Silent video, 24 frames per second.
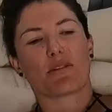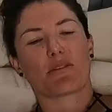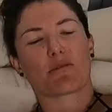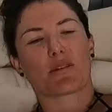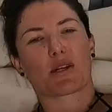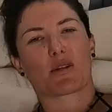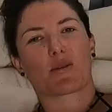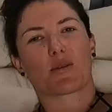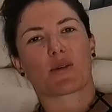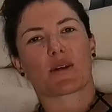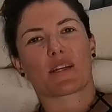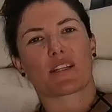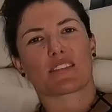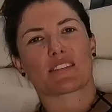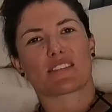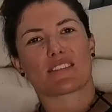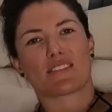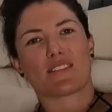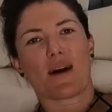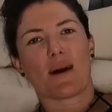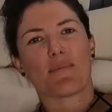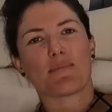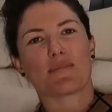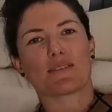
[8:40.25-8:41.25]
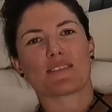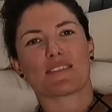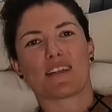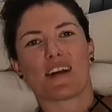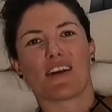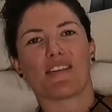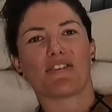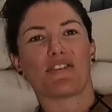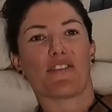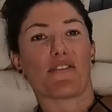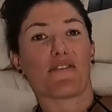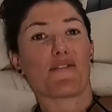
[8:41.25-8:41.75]
We recorded some
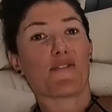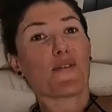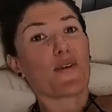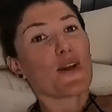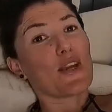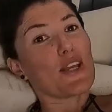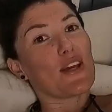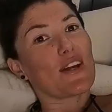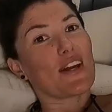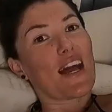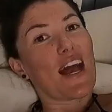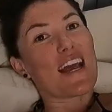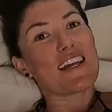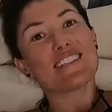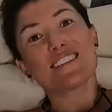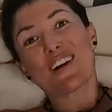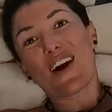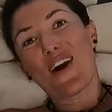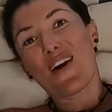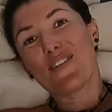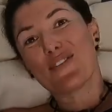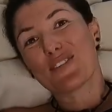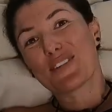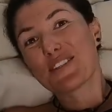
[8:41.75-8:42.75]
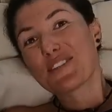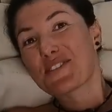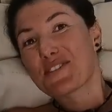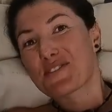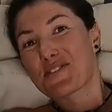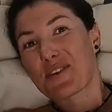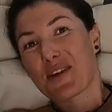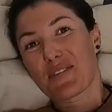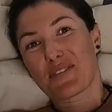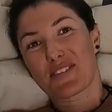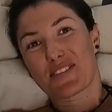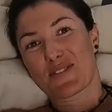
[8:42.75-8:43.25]
stuff for you guys of our
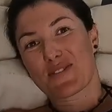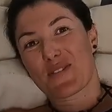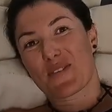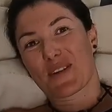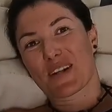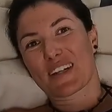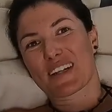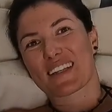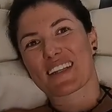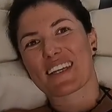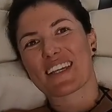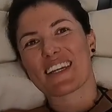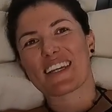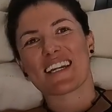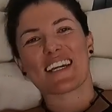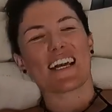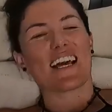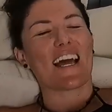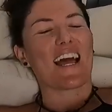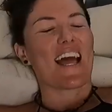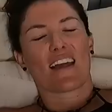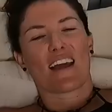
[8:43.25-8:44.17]
drift snorkeling.